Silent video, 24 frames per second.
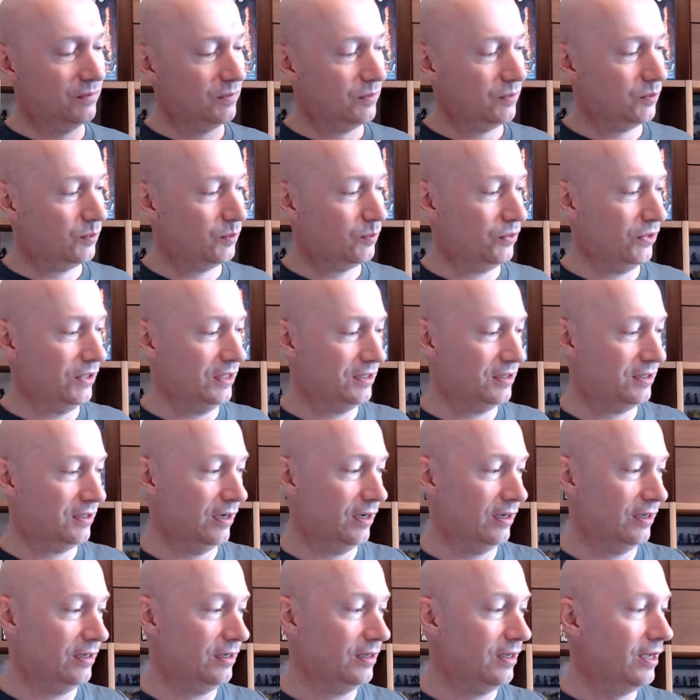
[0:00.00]
pretty
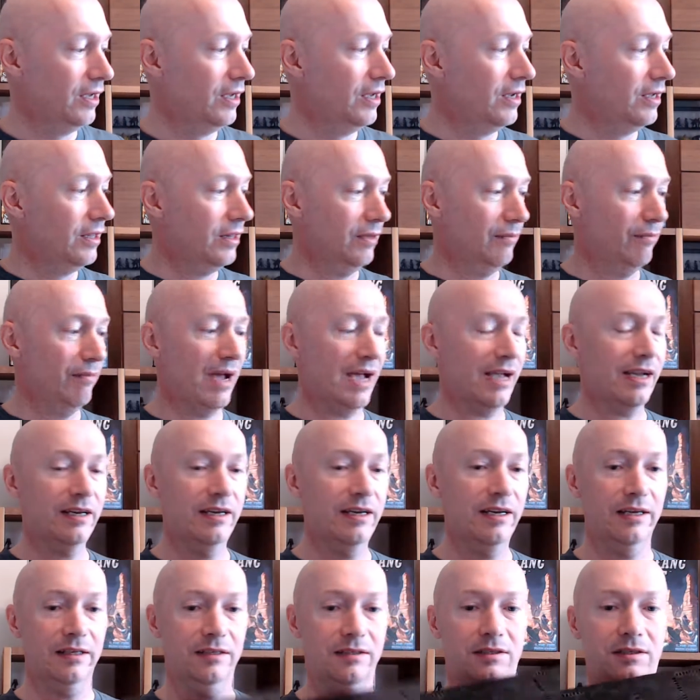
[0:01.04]
sturdy. The
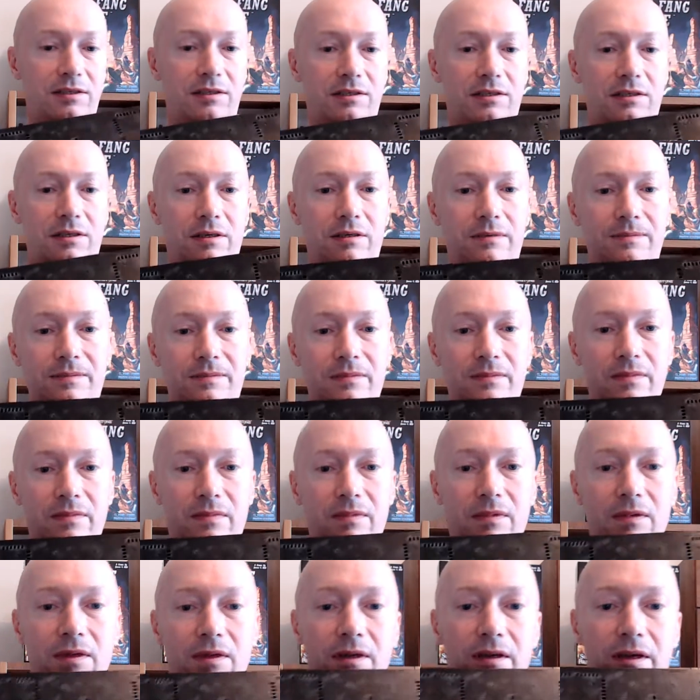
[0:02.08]
magnets,
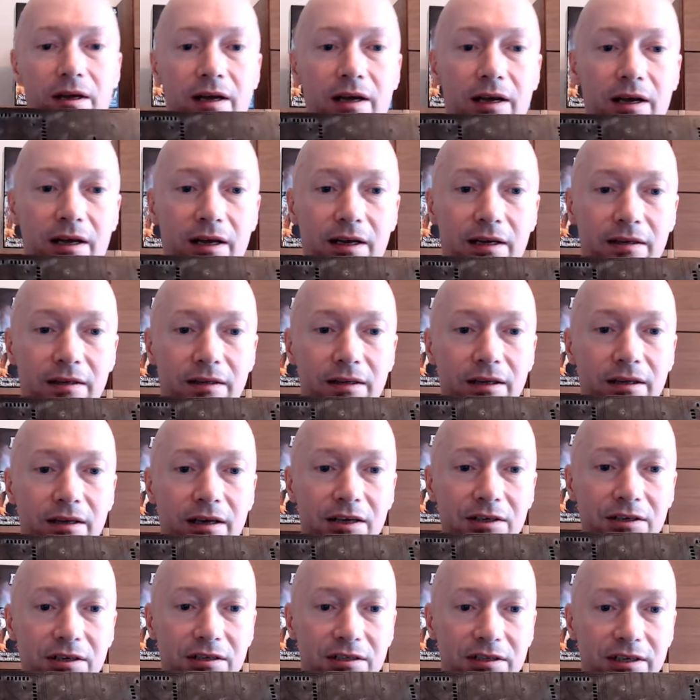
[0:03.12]
as
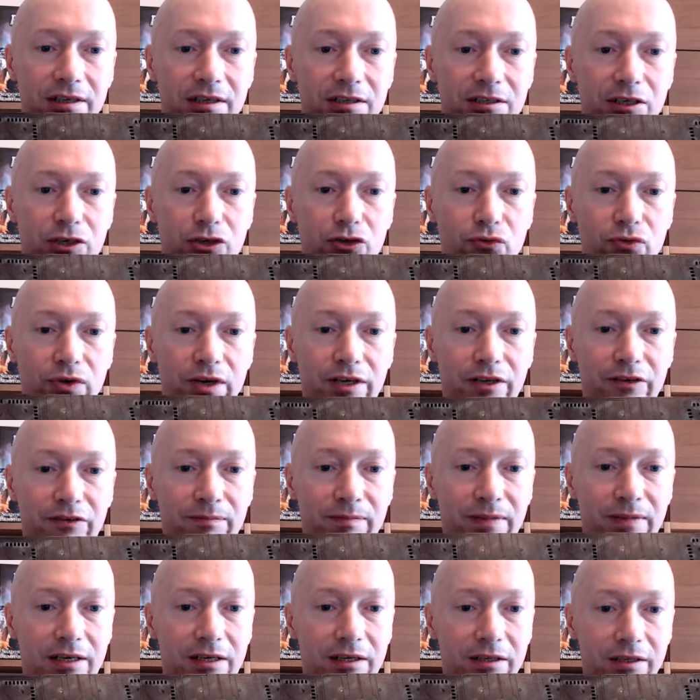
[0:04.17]
you can see, there's a grid of
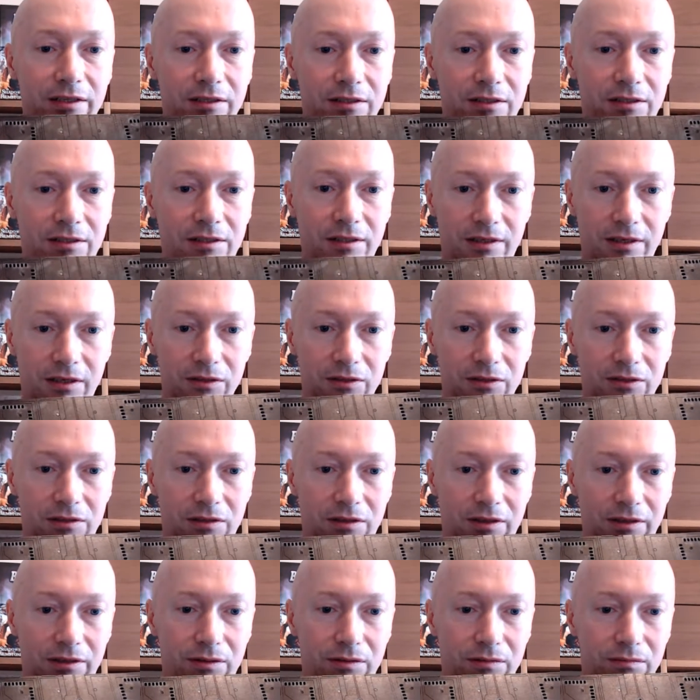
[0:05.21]
magnets that goes
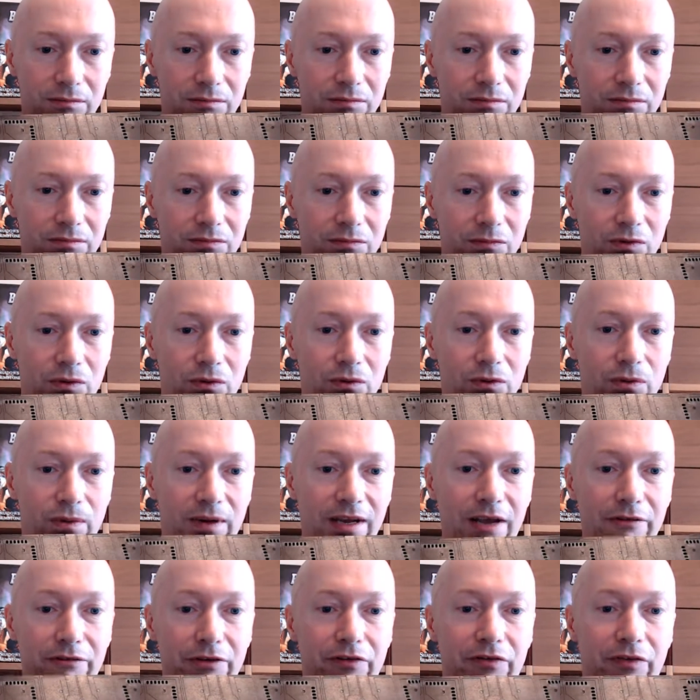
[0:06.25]
like all the way,
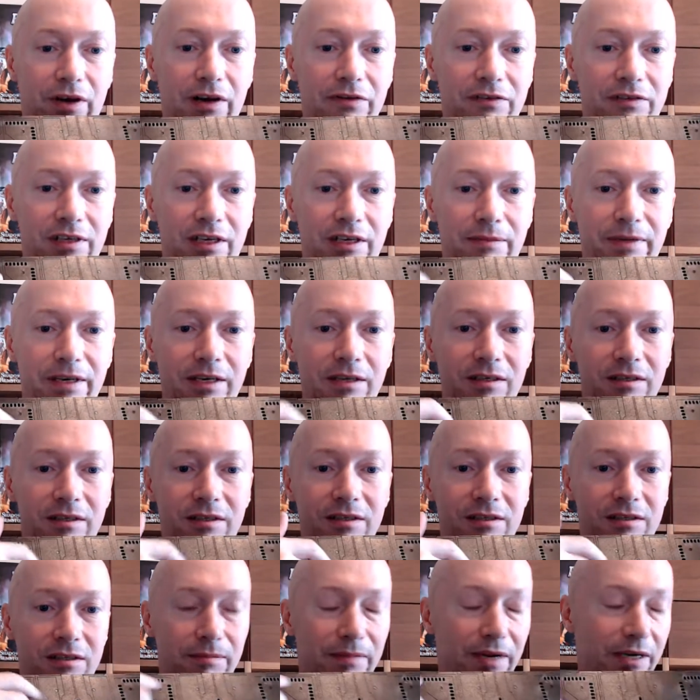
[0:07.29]
every 5 centimeters
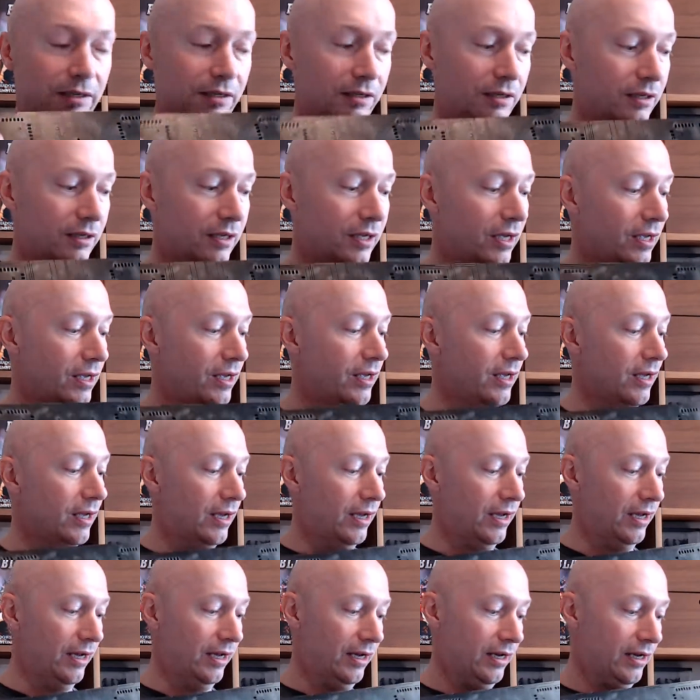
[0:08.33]
there's a magnet.
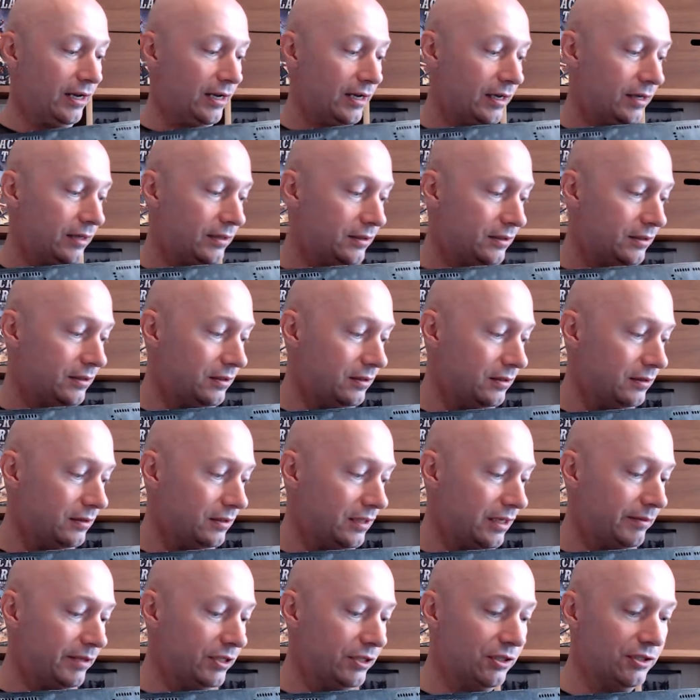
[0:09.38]
And
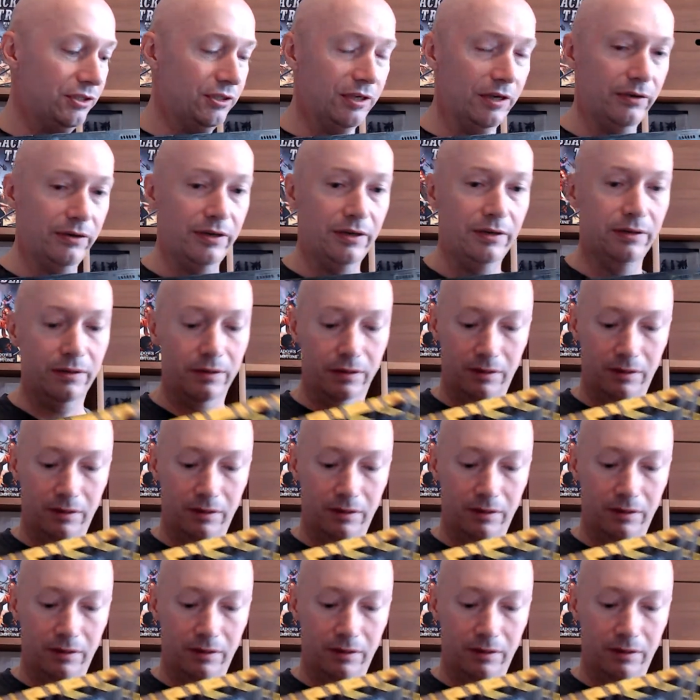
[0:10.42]
let me just show you